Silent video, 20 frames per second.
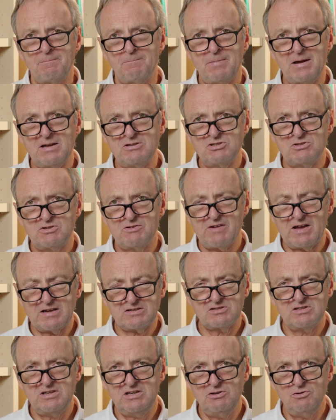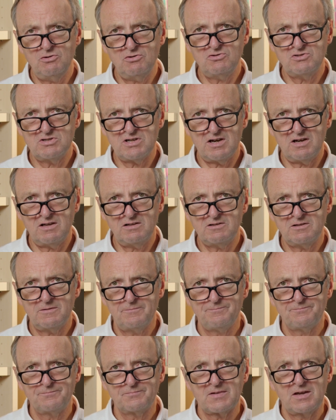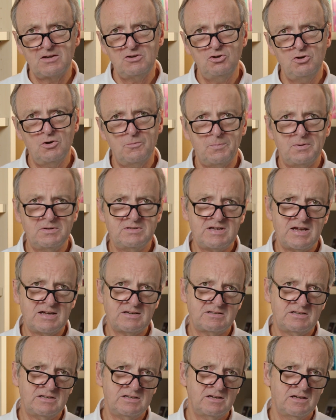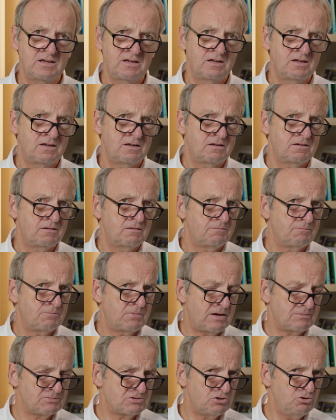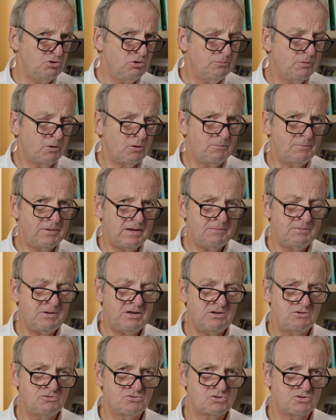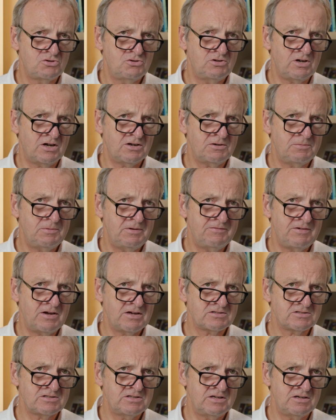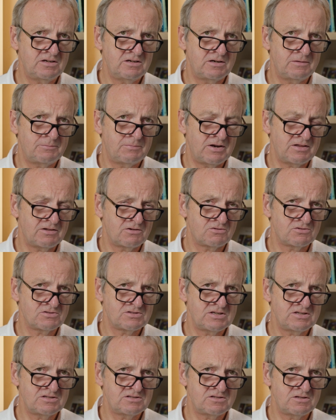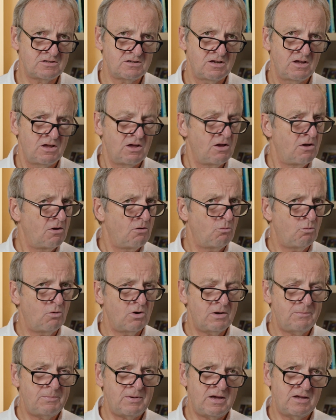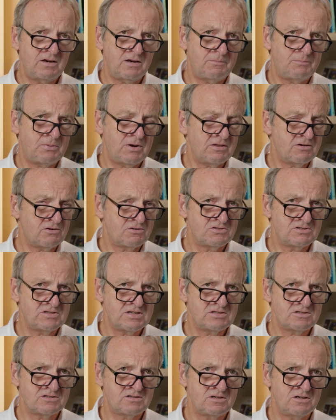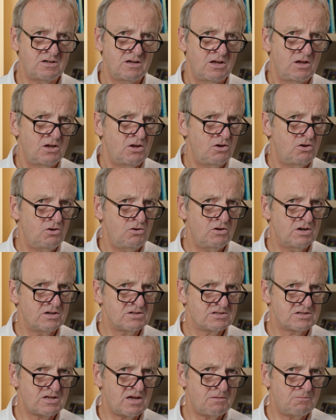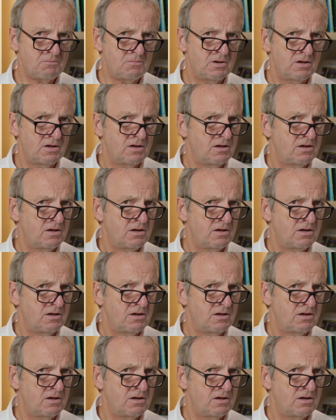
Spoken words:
By vaccinating your child, you're protecting perhaps a newborn baby who's too young to be vaccinated, a brother or sister. What about a brother or sister who has some